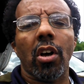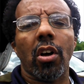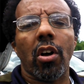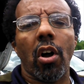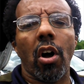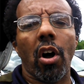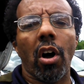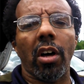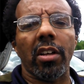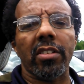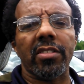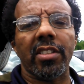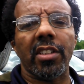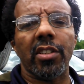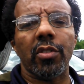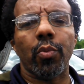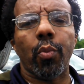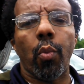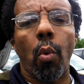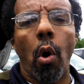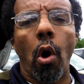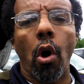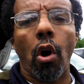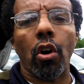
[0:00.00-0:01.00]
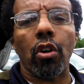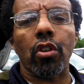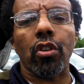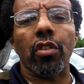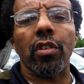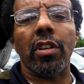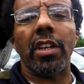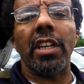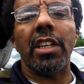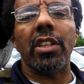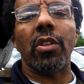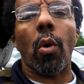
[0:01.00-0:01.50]
causes
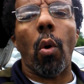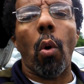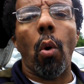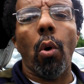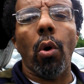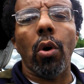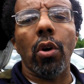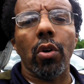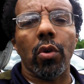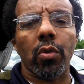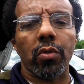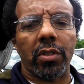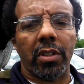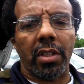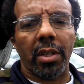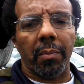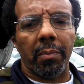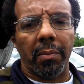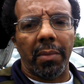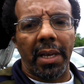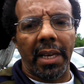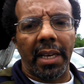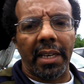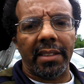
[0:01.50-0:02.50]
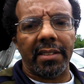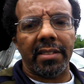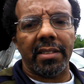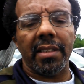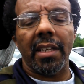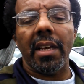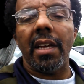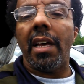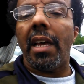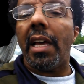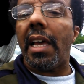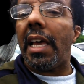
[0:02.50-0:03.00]
water and oil to
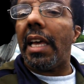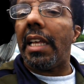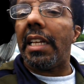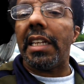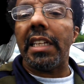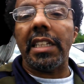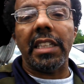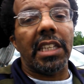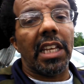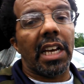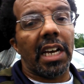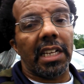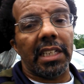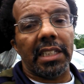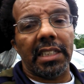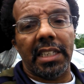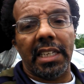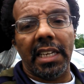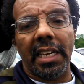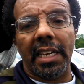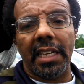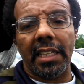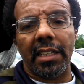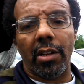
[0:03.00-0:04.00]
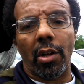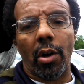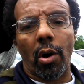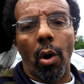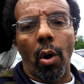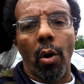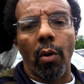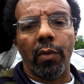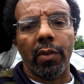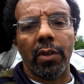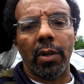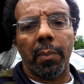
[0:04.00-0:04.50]
mix and it doesn't get
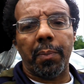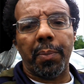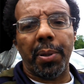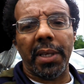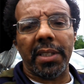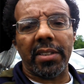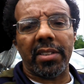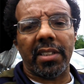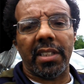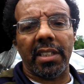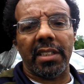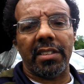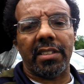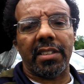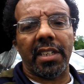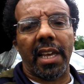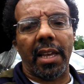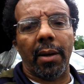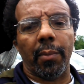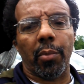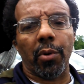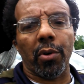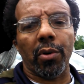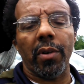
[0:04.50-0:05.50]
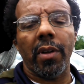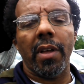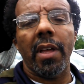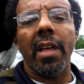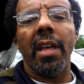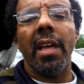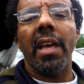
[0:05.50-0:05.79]
over the piston chamber,